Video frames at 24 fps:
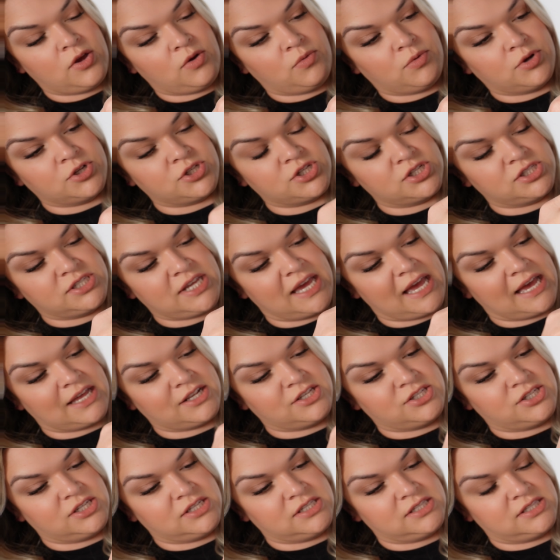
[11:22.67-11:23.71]
which
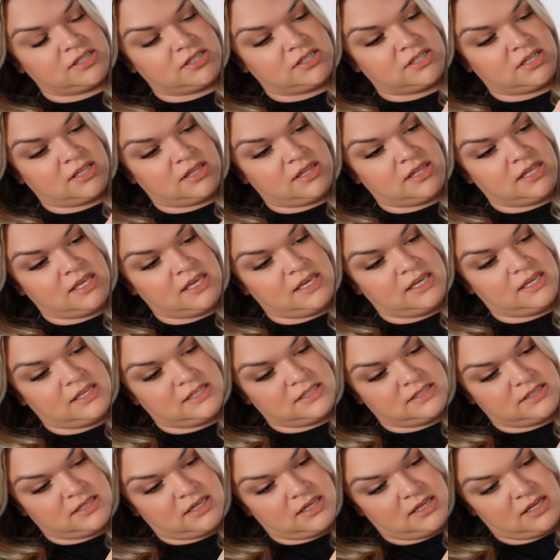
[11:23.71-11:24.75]
attaches to
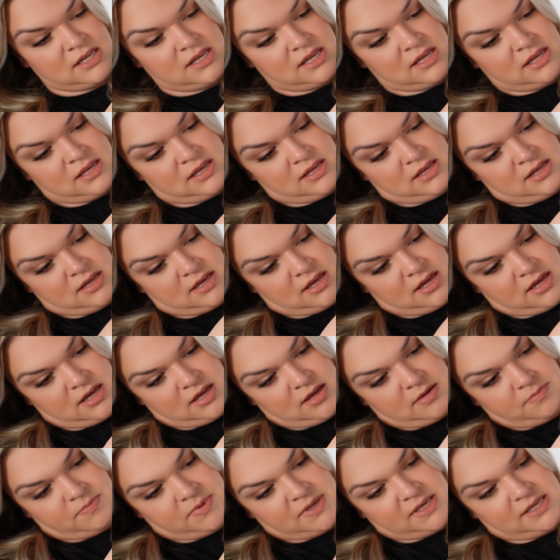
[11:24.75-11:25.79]
these
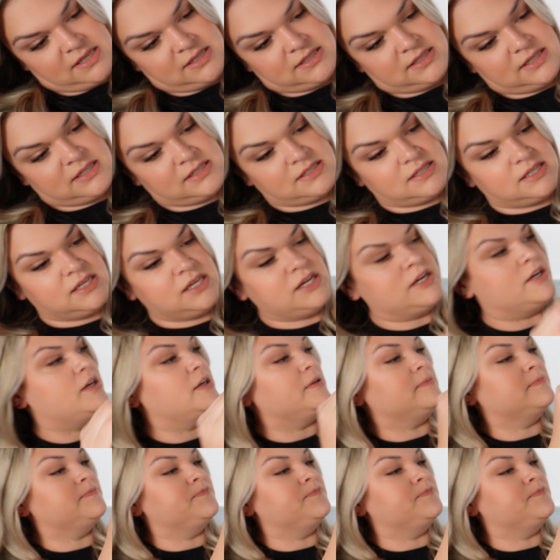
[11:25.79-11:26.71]
uh, pieces here.